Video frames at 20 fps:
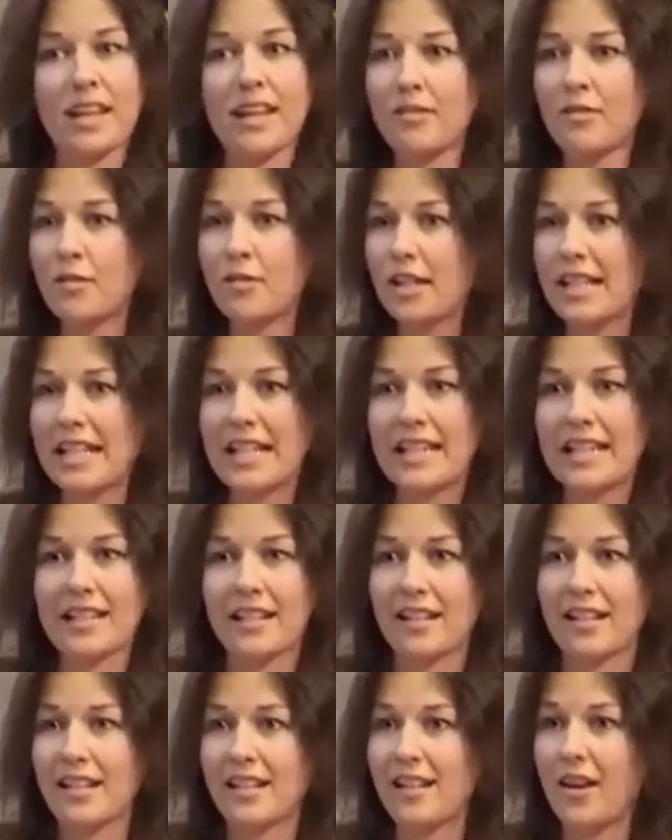It really
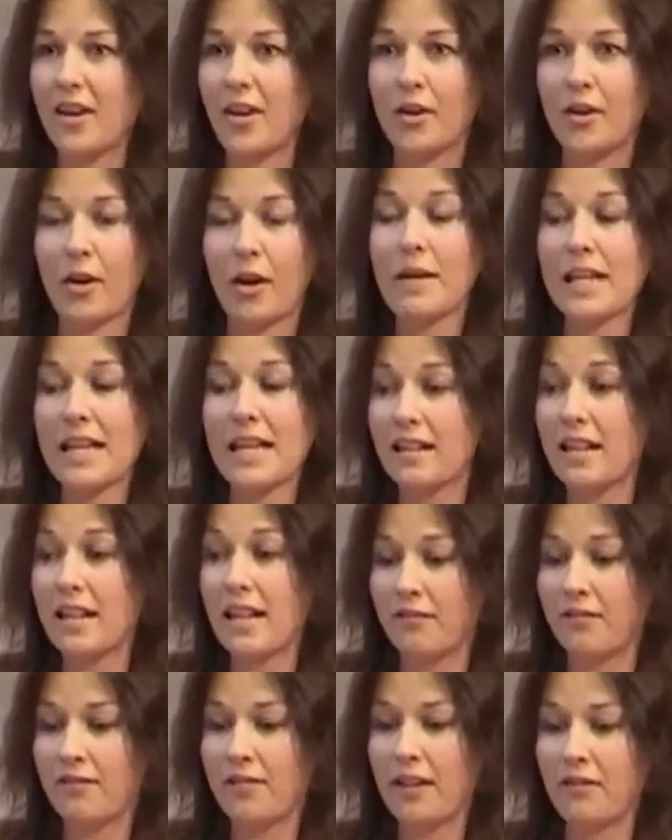isn't. No, I mean,
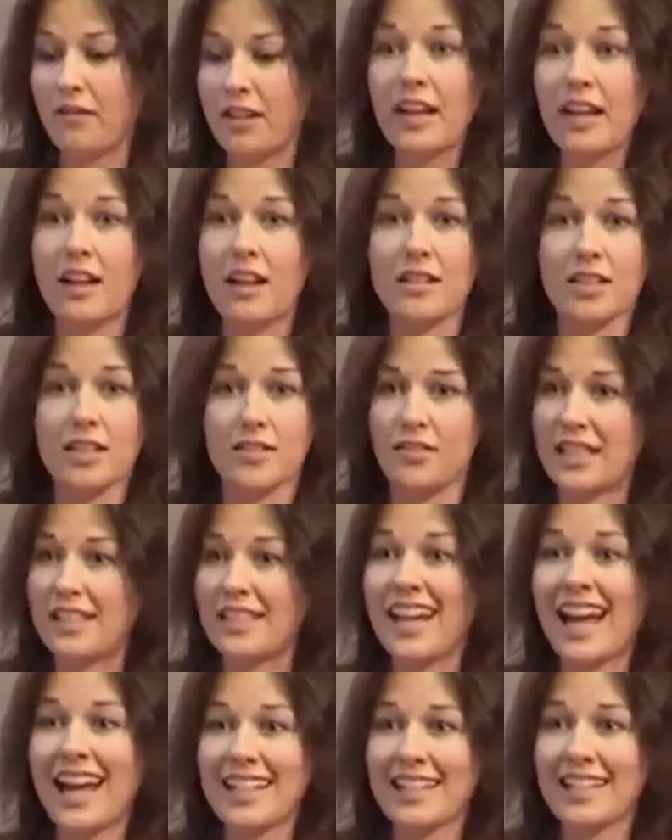if it does,
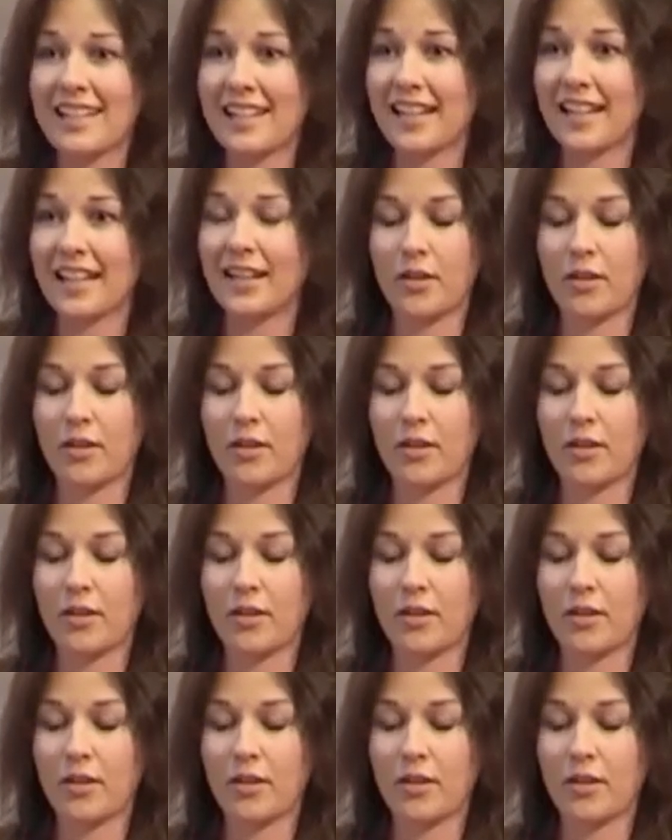fantastic.